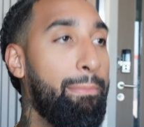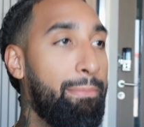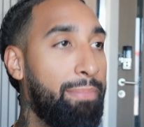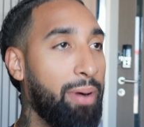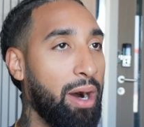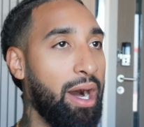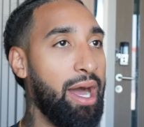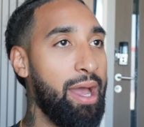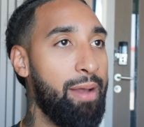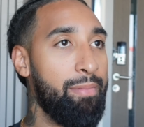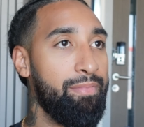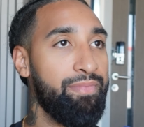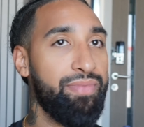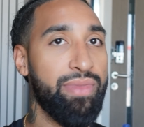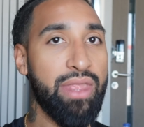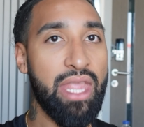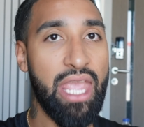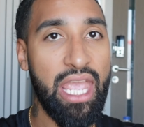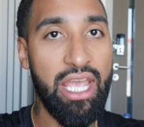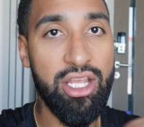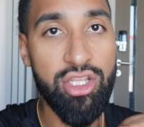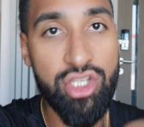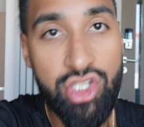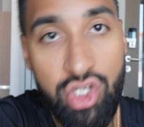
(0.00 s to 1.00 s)
But
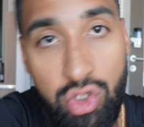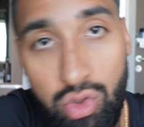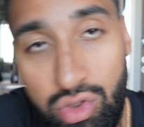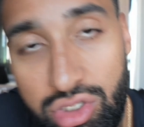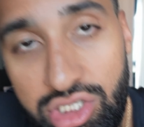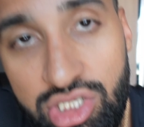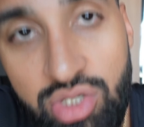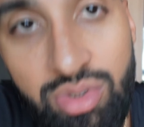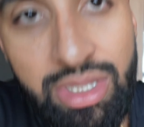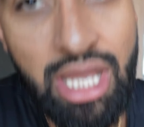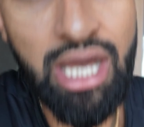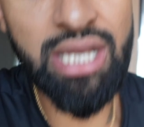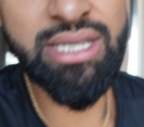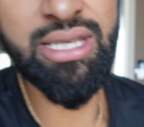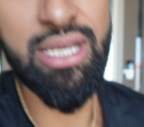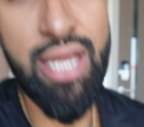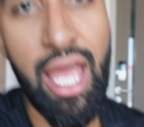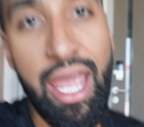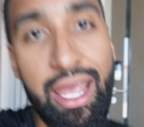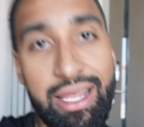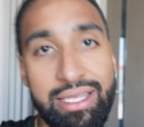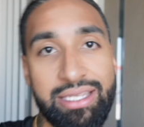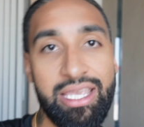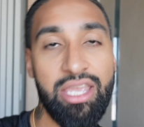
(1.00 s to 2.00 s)
in June
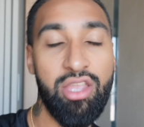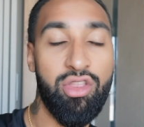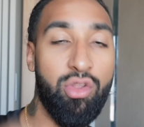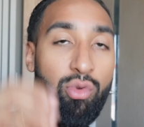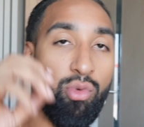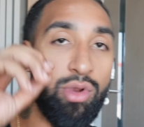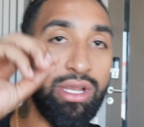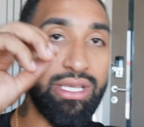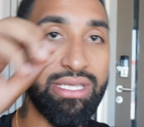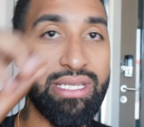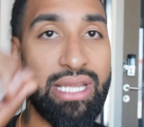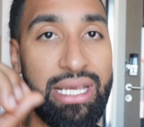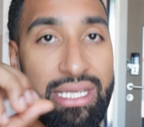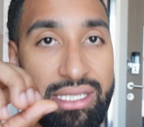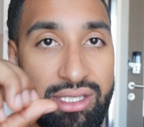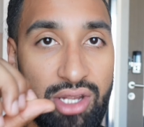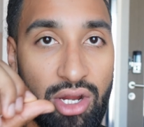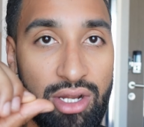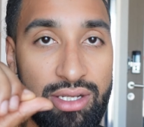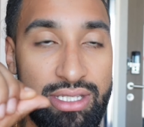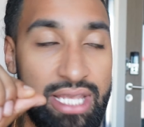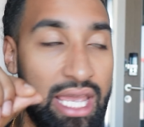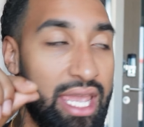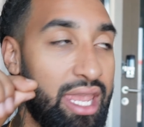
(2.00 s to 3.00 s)
2018, the reason I
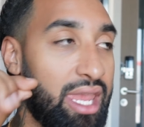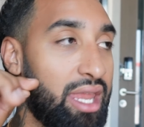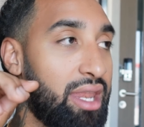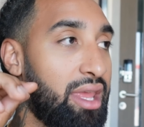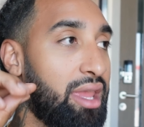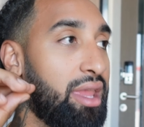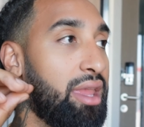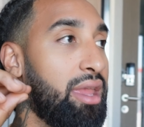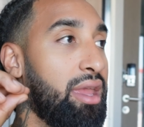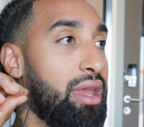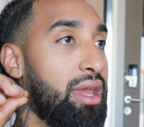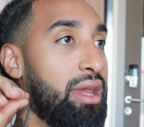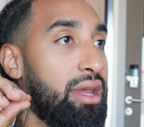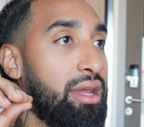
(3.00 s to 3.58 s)
started taking it